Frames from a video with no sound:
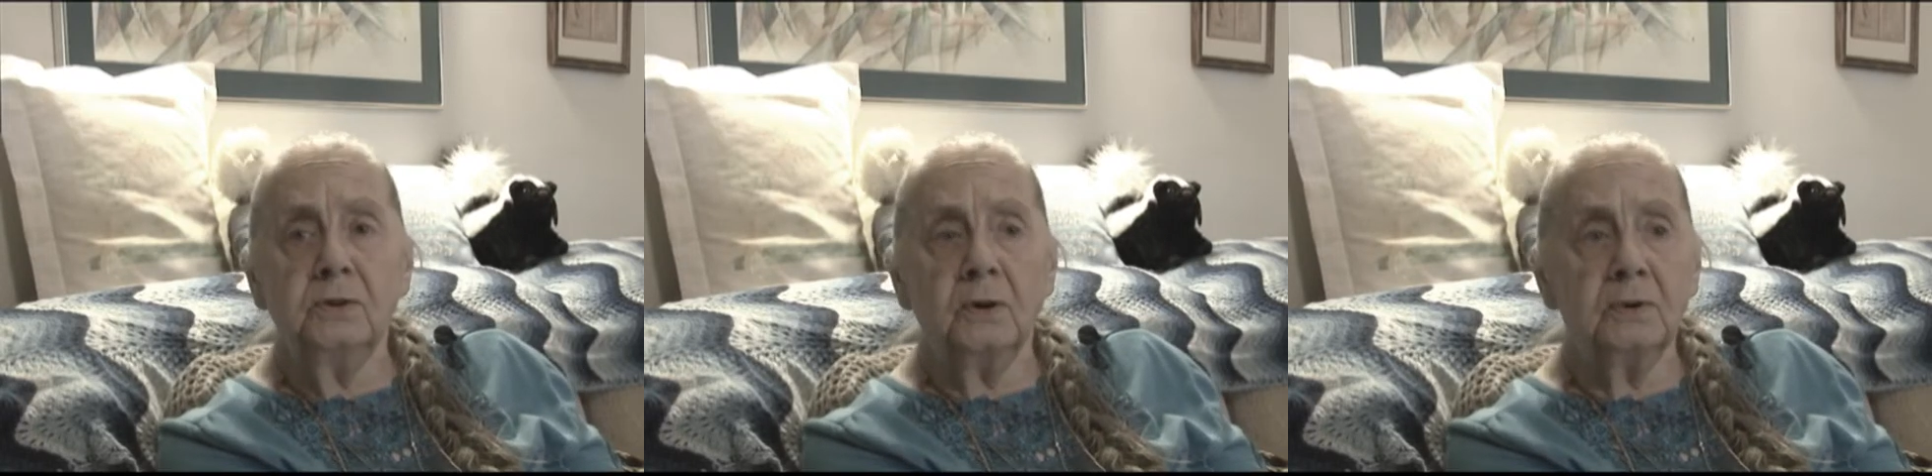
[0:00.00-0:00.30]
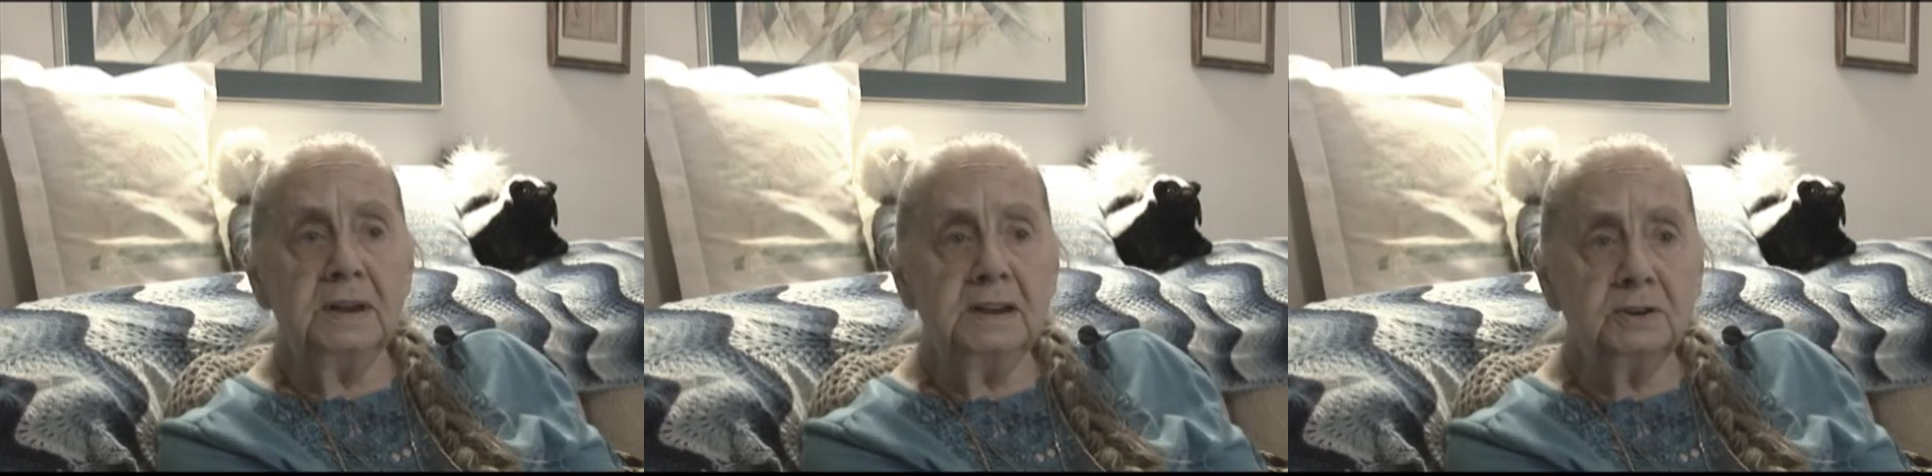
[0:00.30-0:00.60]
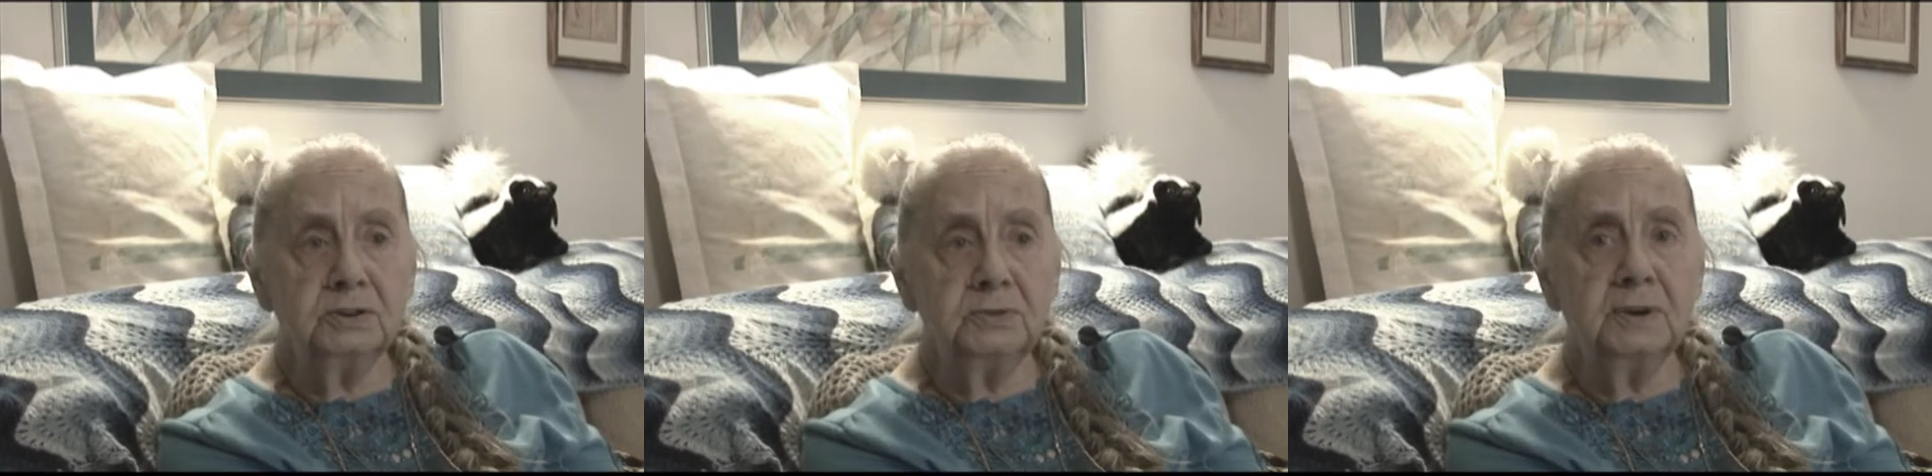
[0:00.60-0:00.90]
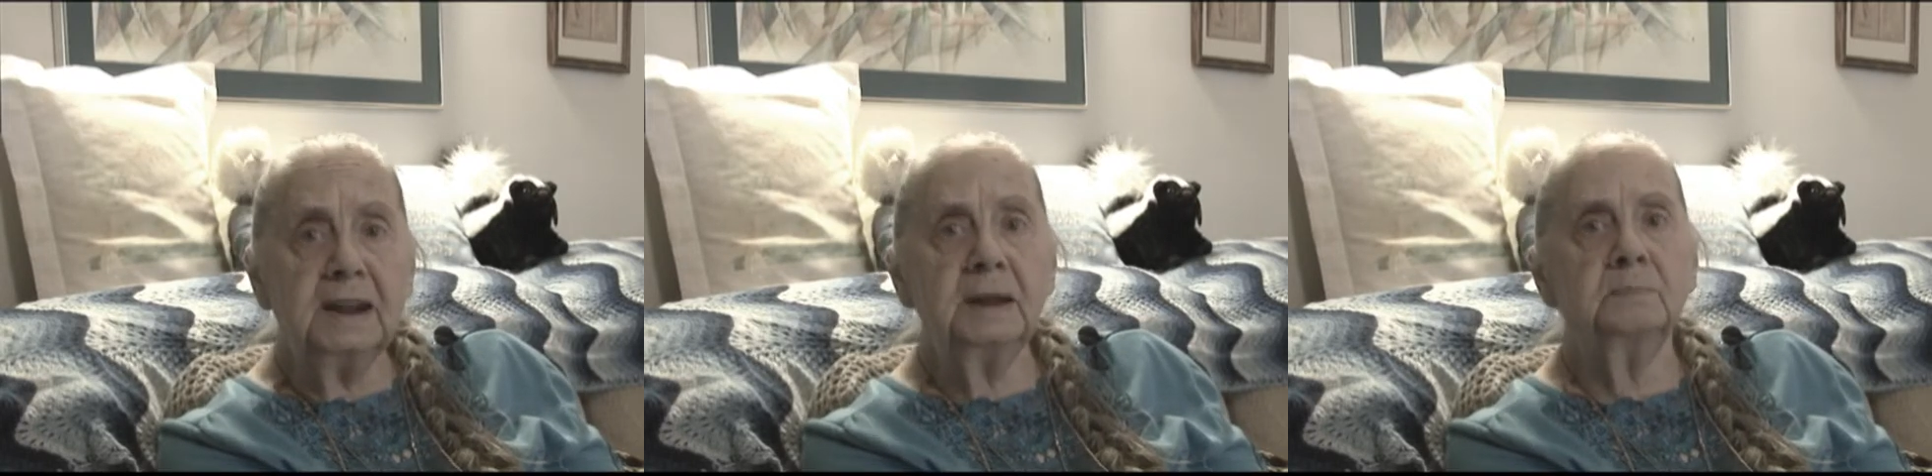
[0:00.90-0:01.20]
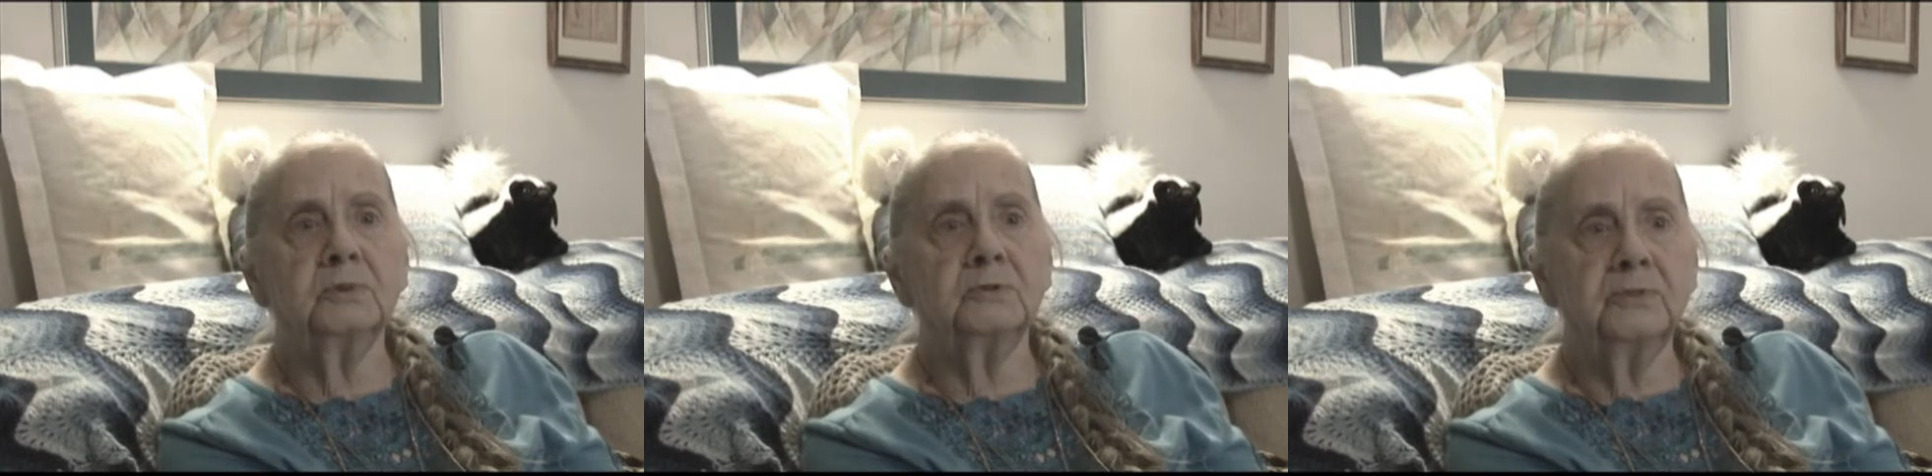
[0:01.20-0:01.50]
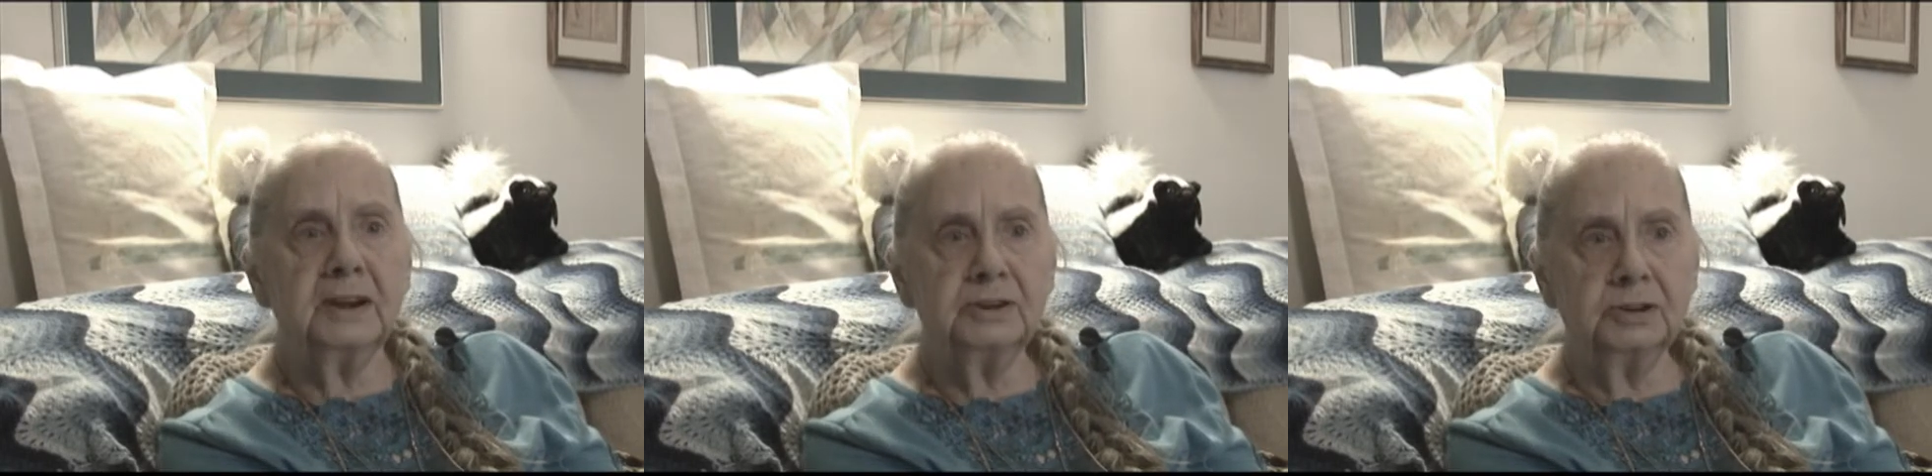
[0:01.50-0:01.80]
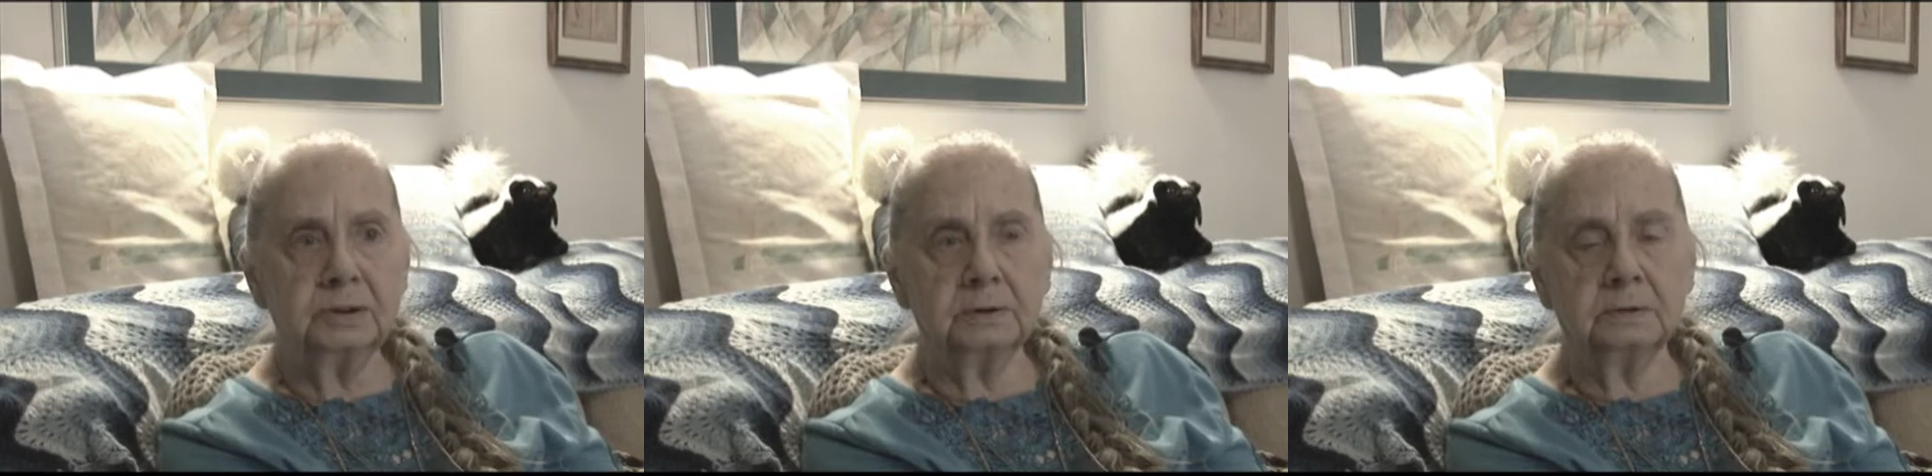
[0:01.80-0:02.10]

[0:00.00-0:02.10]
go into a profession.